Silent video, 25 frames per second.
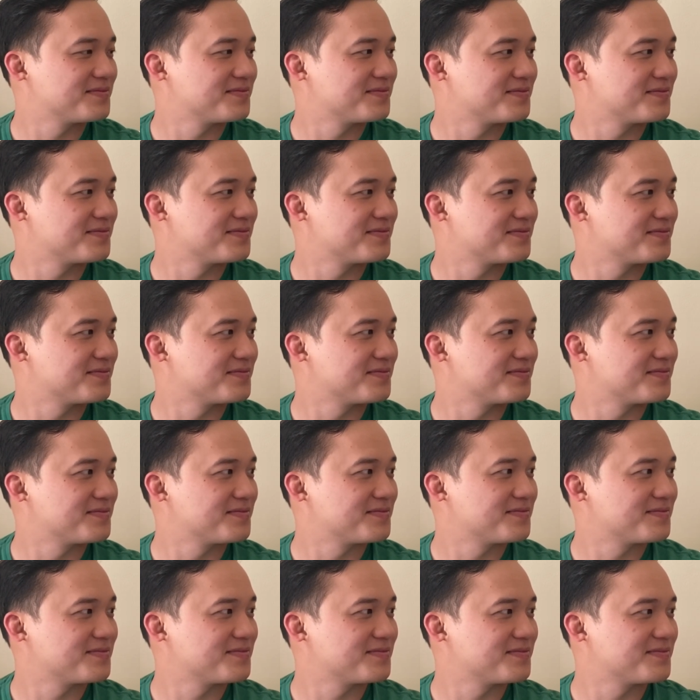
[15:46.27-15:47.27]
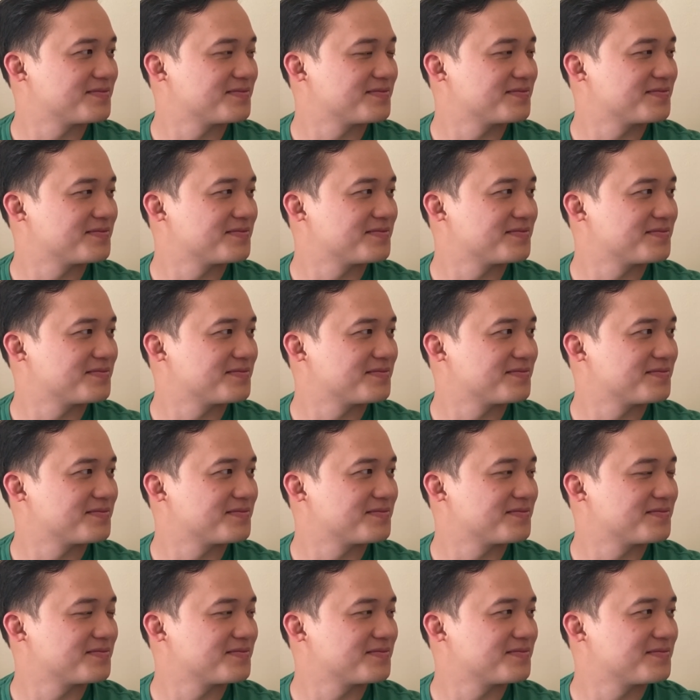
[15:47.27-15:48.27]

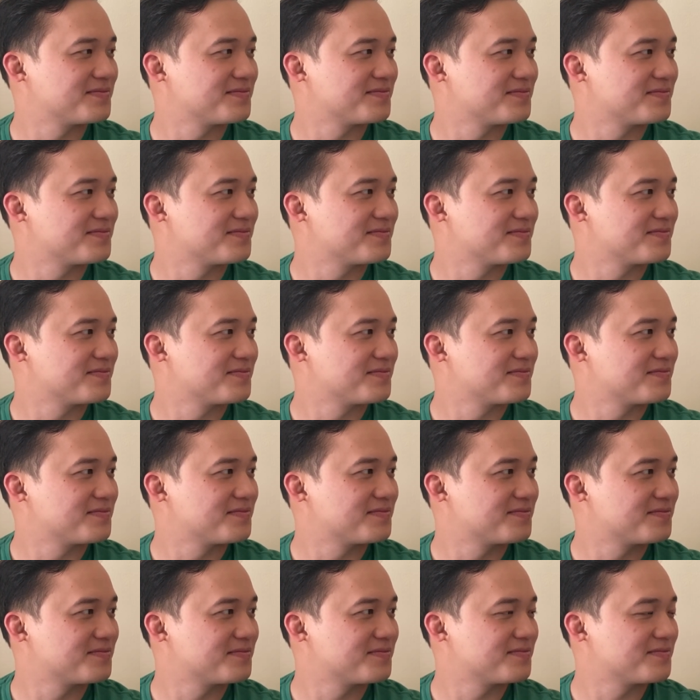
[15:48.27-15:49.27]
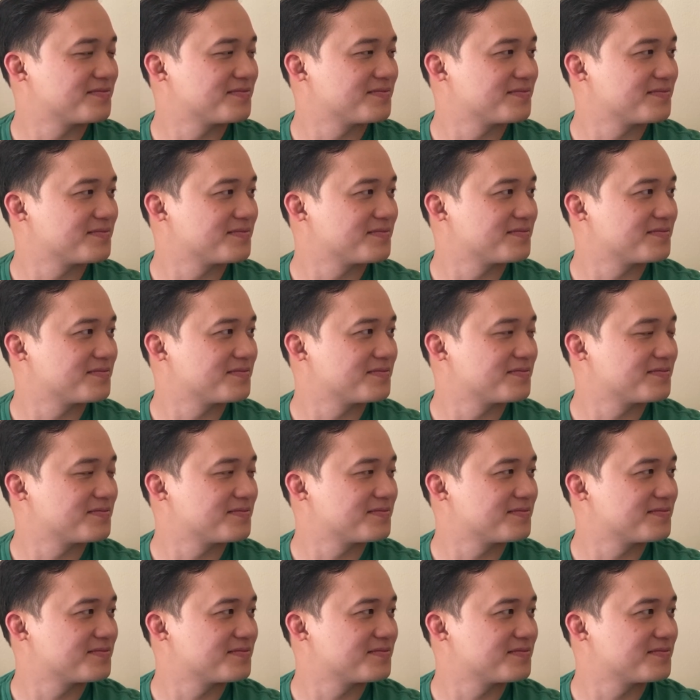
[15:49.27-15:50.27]

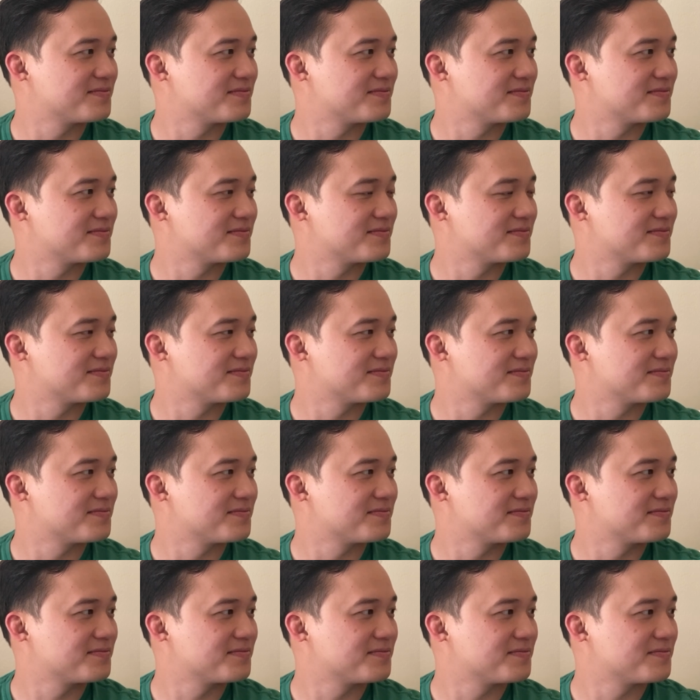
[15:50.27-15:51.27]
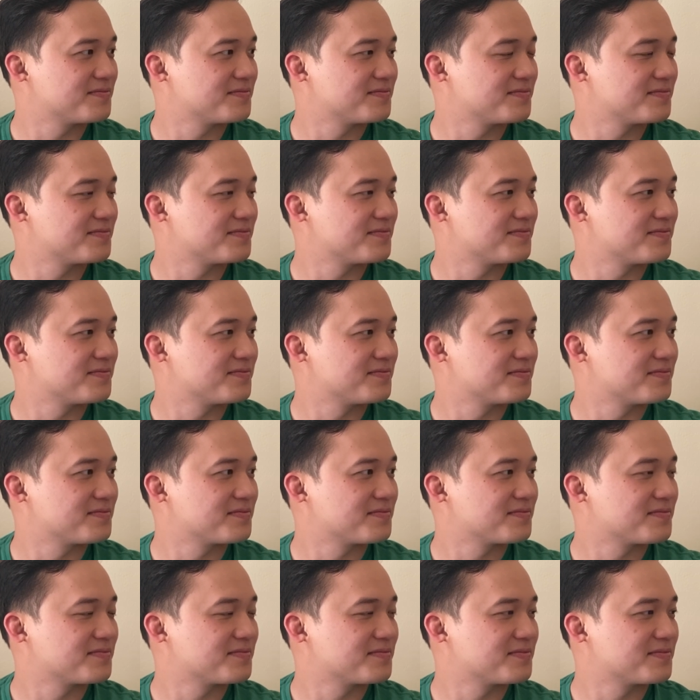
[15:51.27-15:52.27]

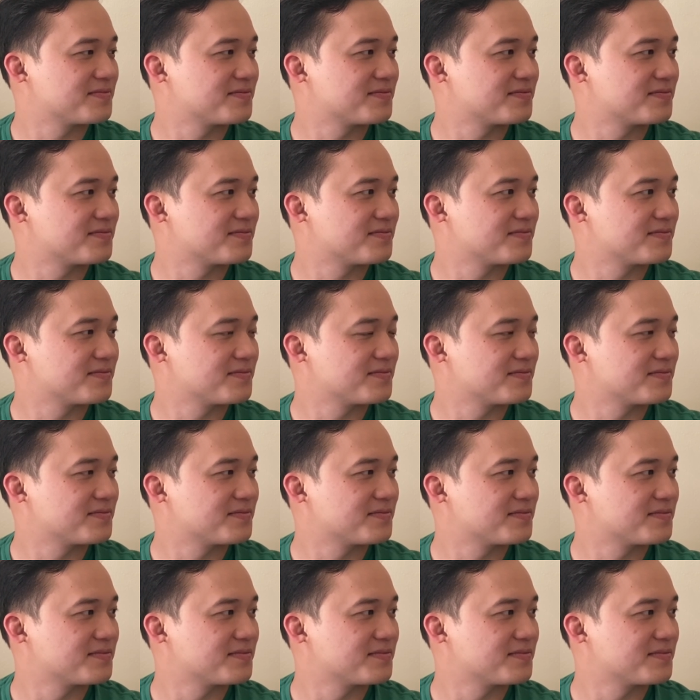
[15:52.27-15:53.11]
The person shown says nothing.